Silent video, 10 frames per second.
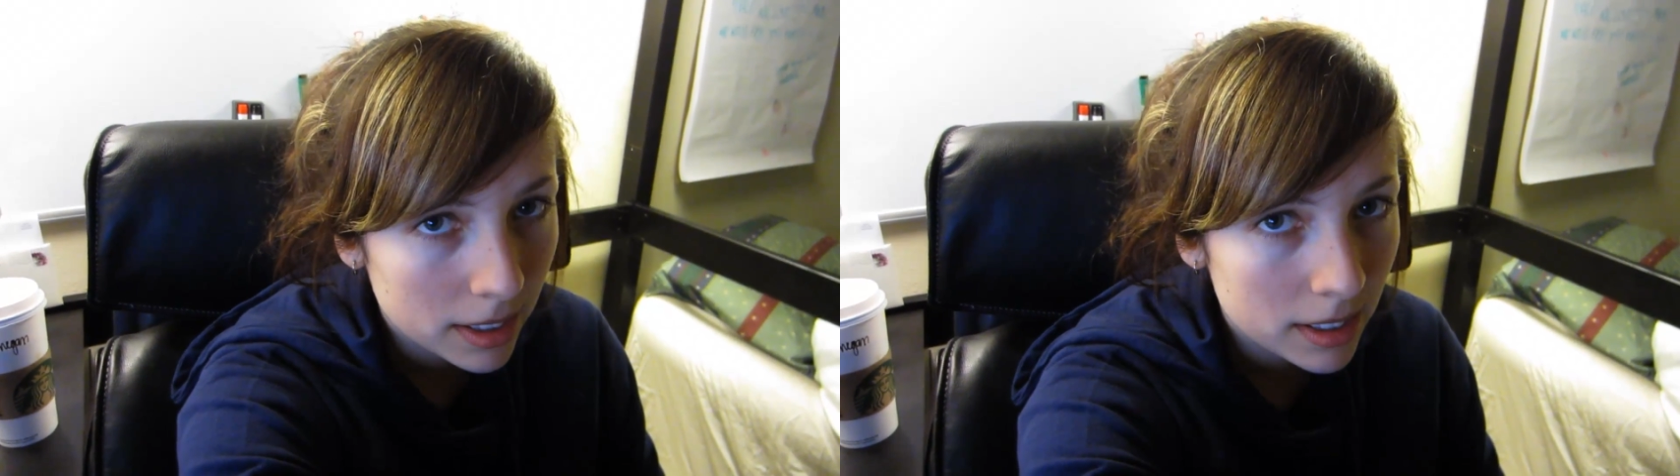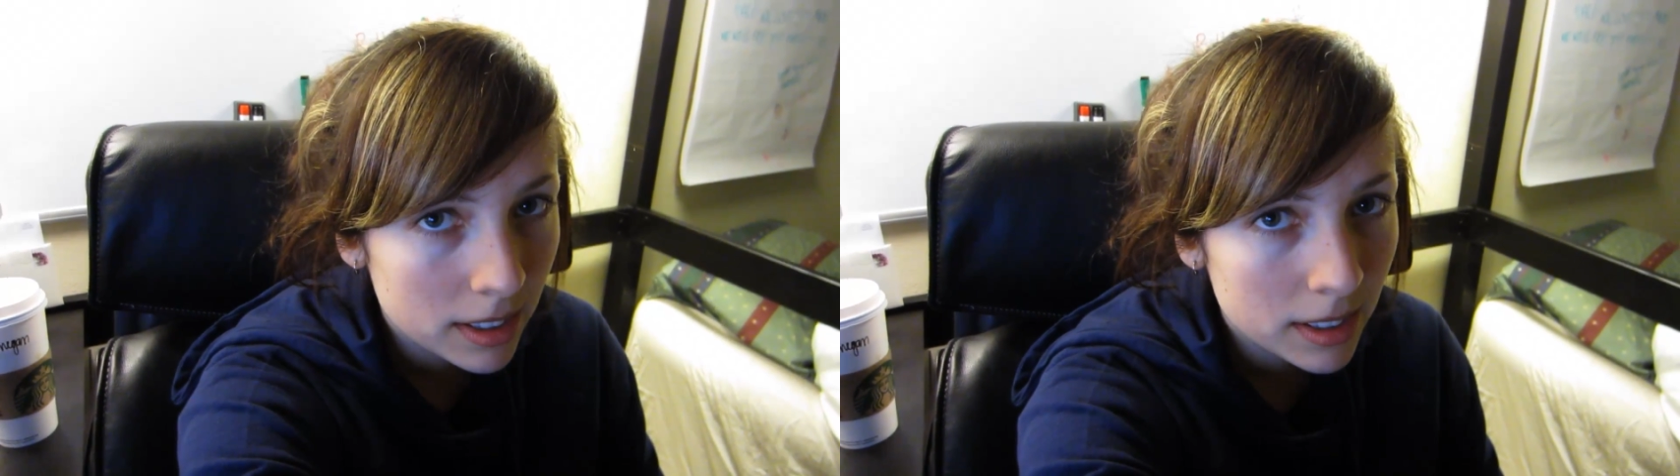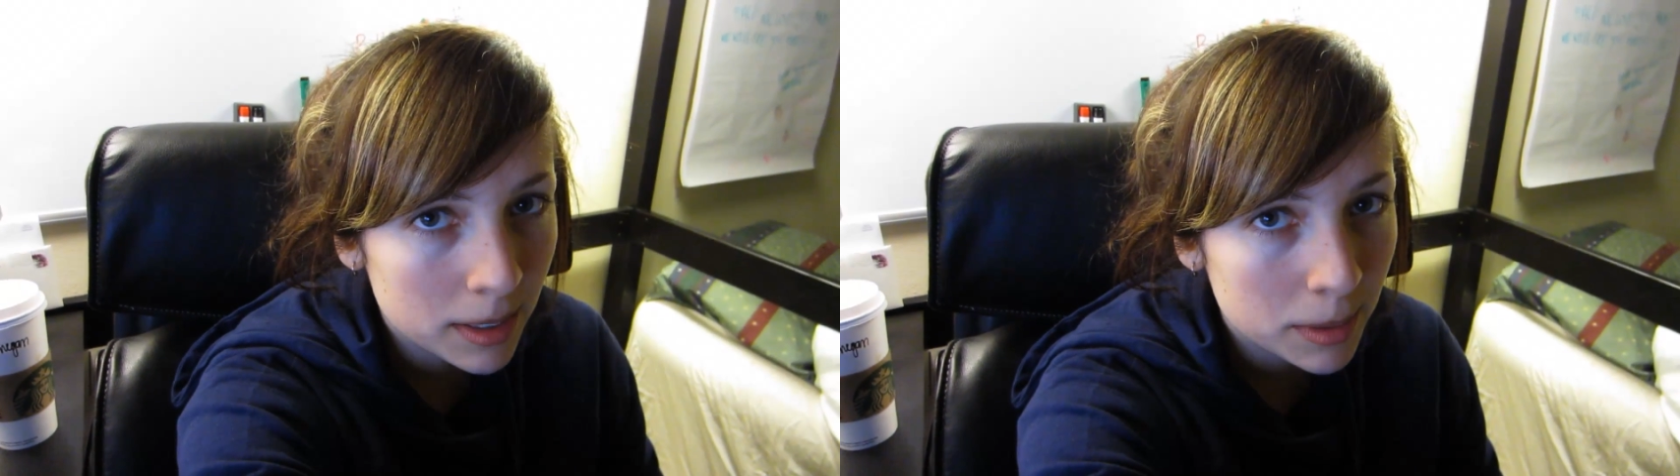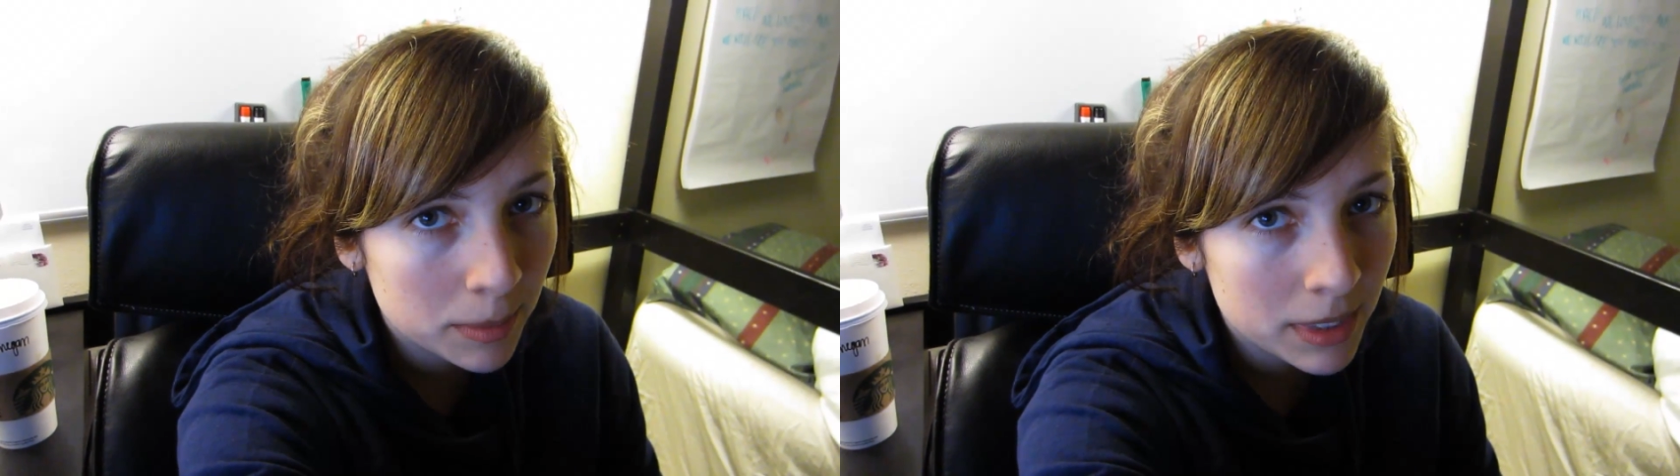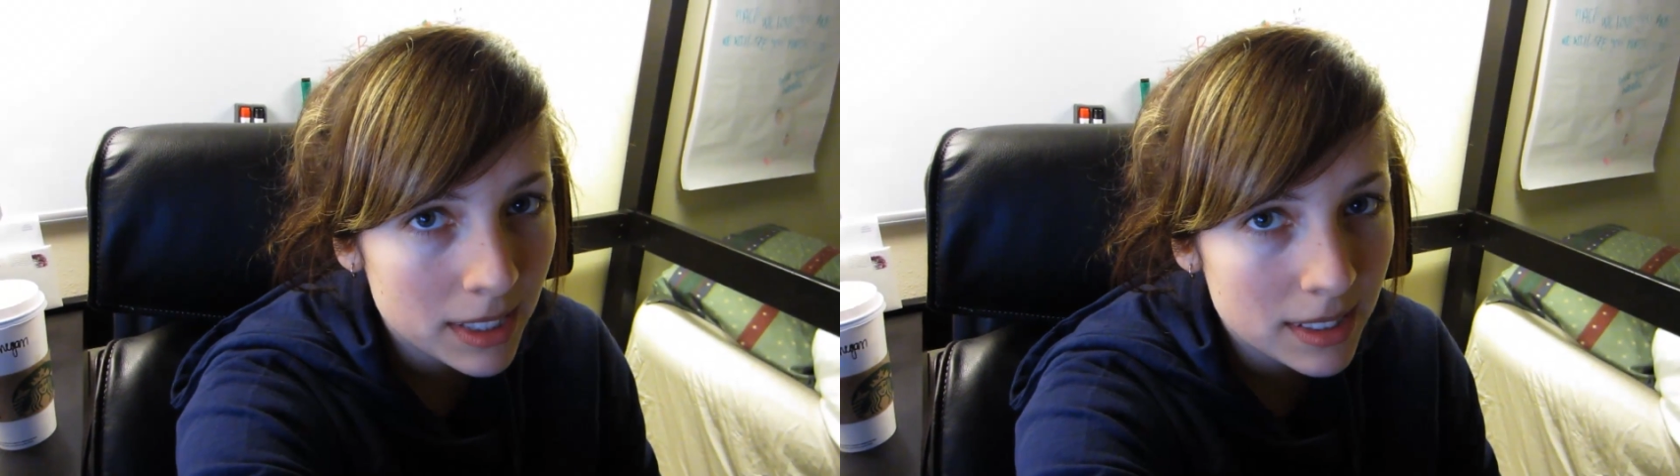
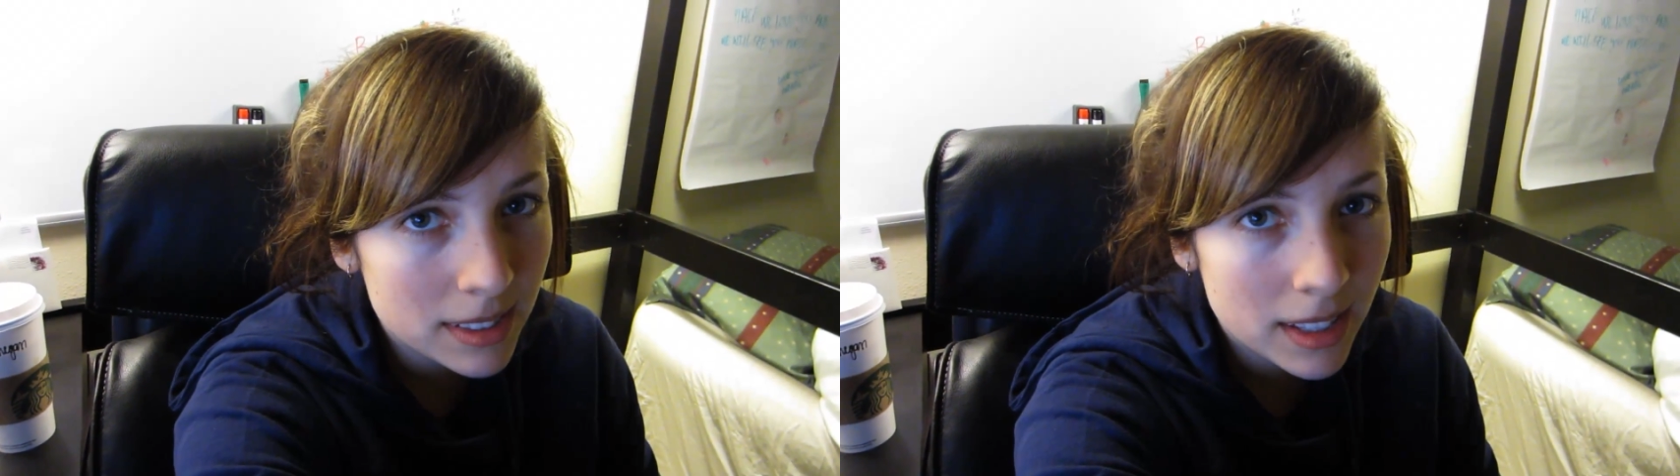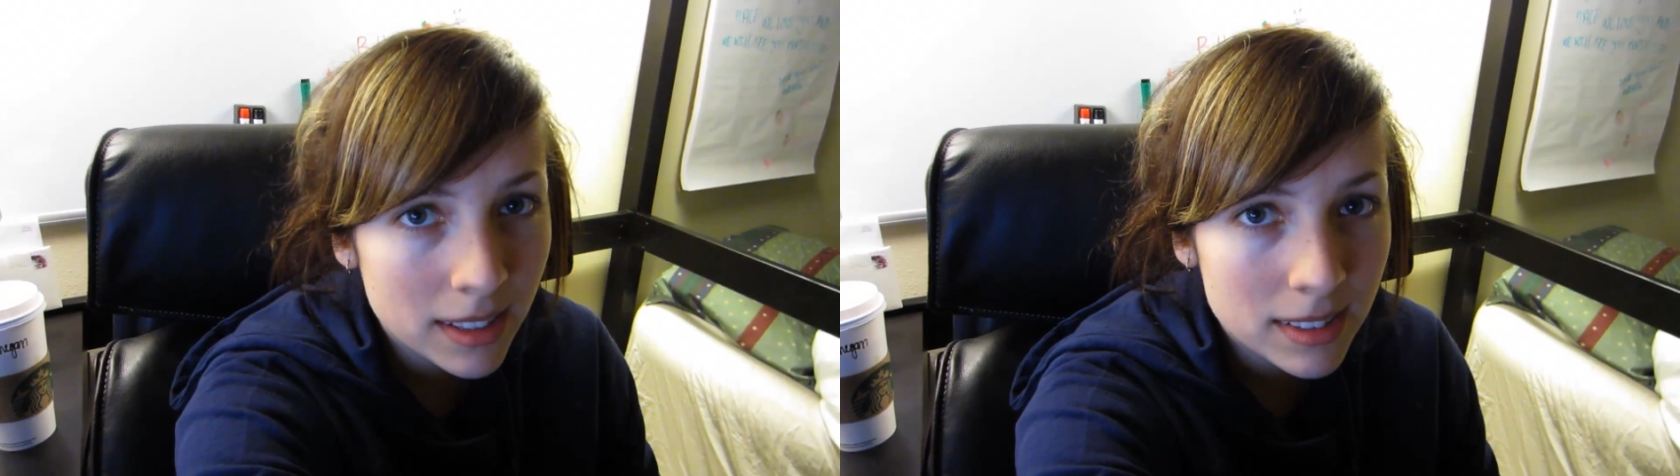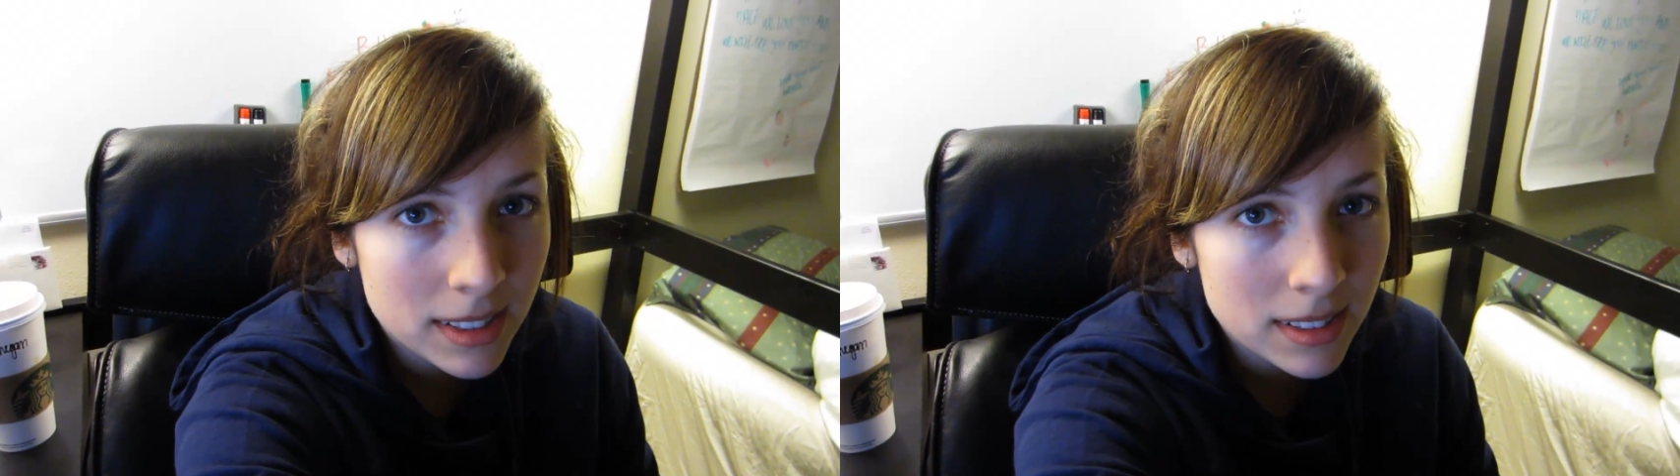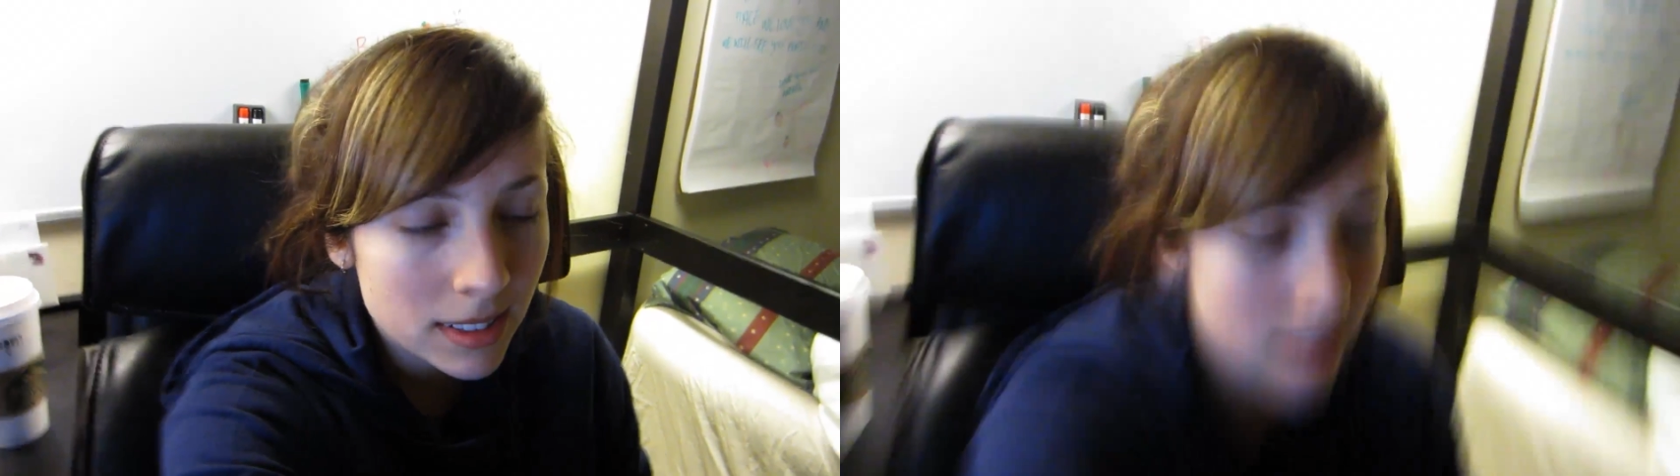Um, yes, that's it.